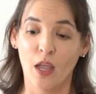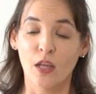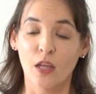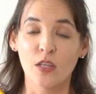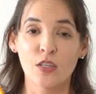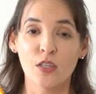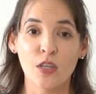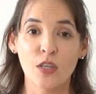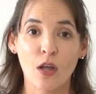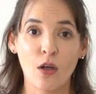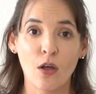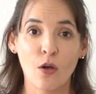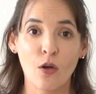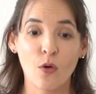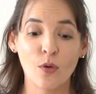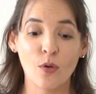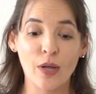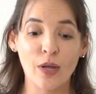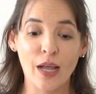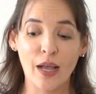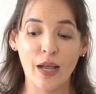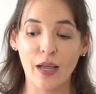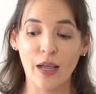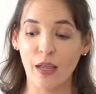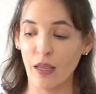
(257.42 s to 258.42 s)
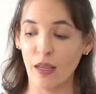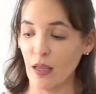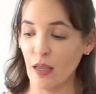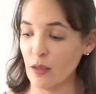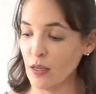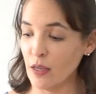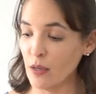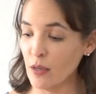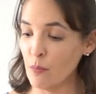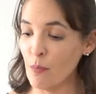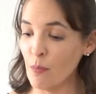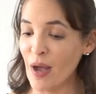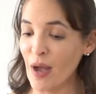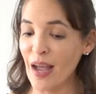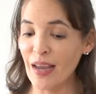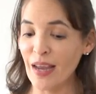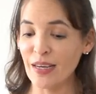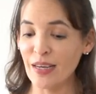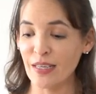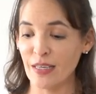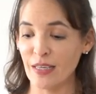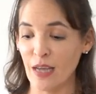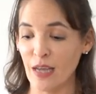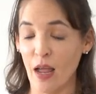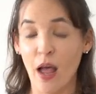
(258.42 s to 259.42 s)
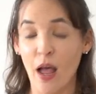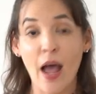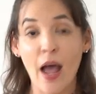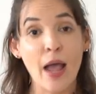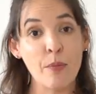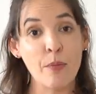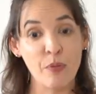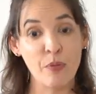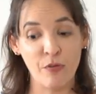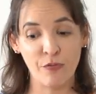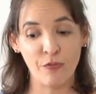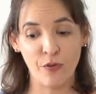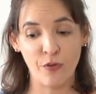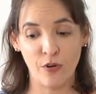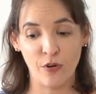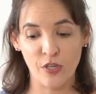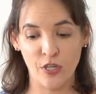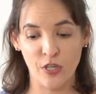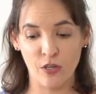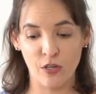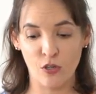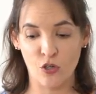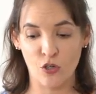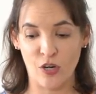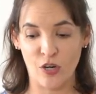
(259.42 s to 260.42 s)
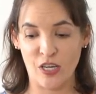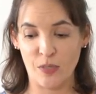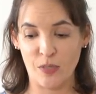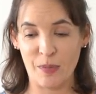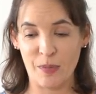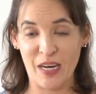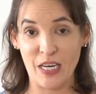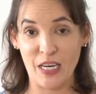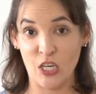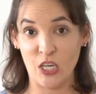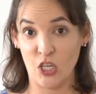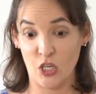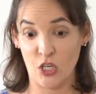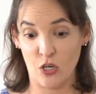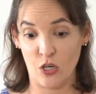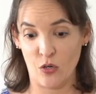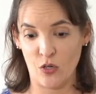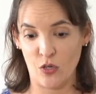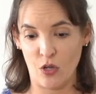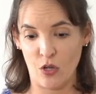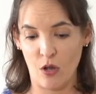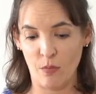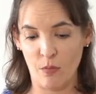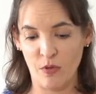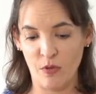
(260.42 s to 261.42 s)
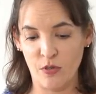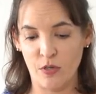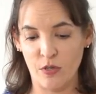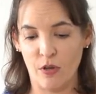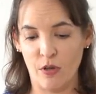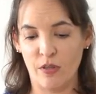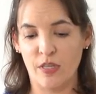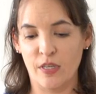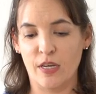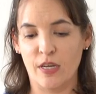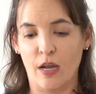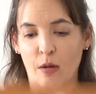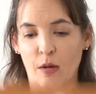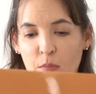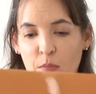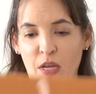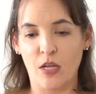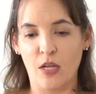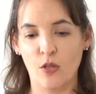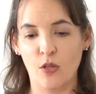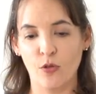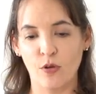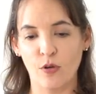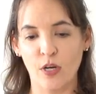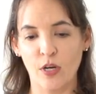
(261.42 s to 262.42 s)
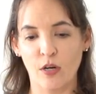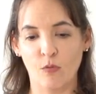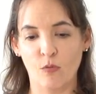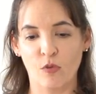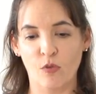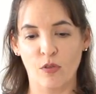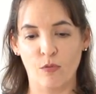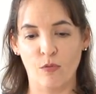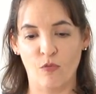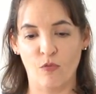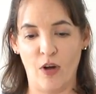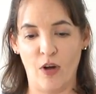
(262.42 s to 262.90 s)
So you might, I prefer to use dressmaking shears almost all the time, including with